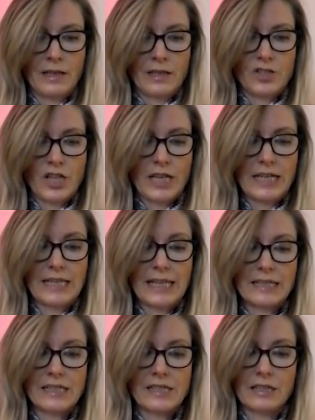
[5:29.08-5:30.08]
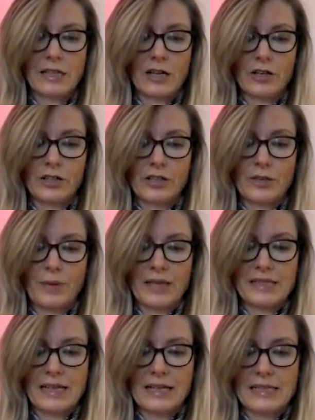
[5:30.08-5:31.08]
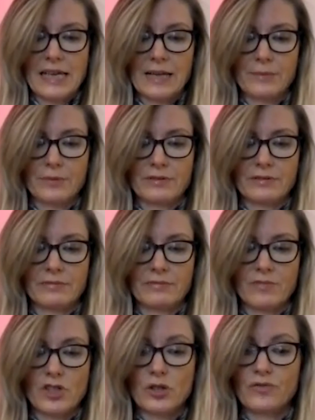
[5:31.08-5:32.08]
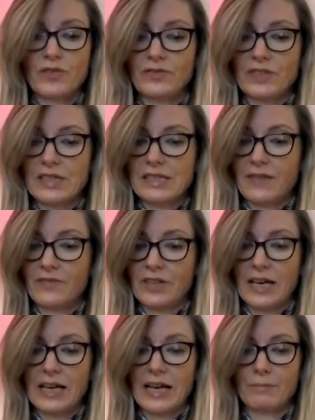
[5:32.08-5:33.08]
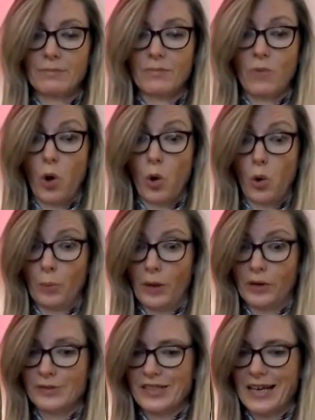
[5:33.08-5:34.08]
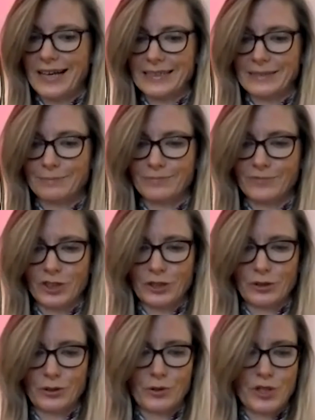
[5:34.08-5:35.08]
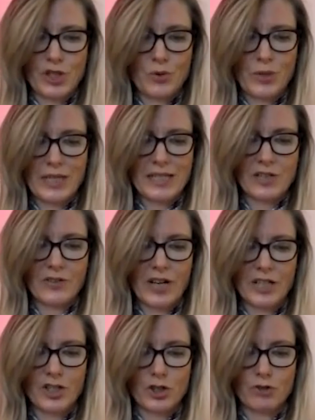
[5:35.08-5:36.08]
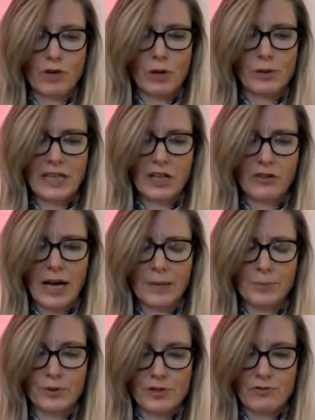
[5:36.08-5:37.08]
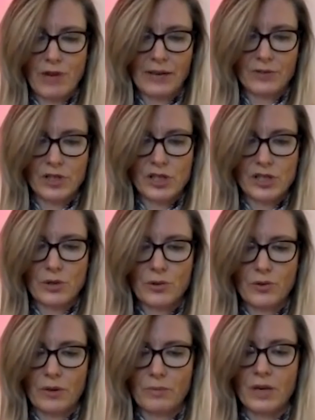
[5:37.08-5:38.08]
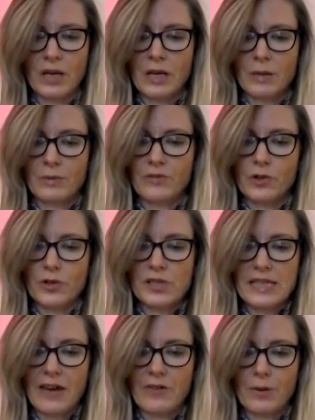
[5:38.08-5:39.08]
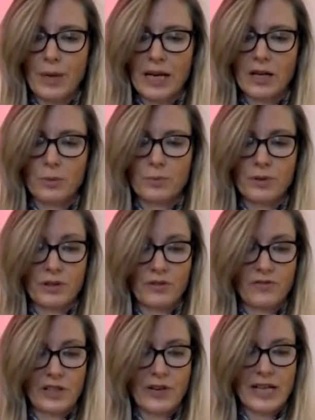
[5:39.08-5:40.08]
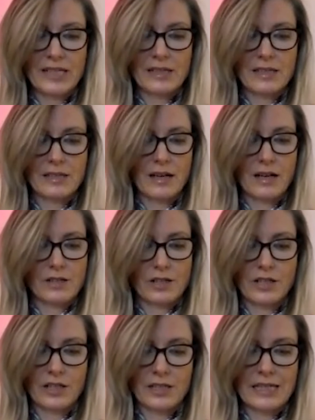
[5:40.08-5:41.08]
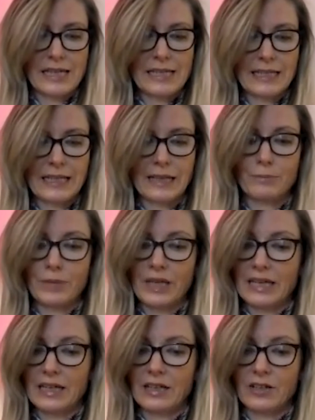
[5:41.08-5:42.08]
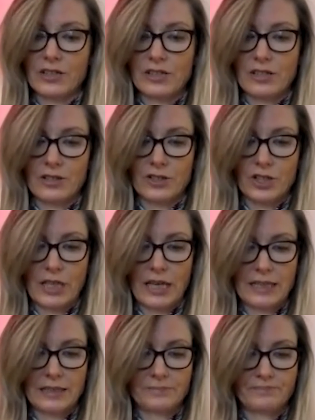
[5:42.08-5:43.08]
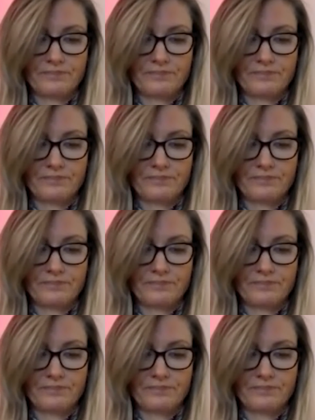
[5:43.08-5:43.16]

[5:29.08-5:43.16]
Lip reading: Janie glanced at the clock on her bedside table. 2:57 a.m. Almost time, she thought, and squeezed her eyes shut, rolling her eyeballs around to soothe them before staring back up at the fluorescent stars on her ceiling and beginning her search again.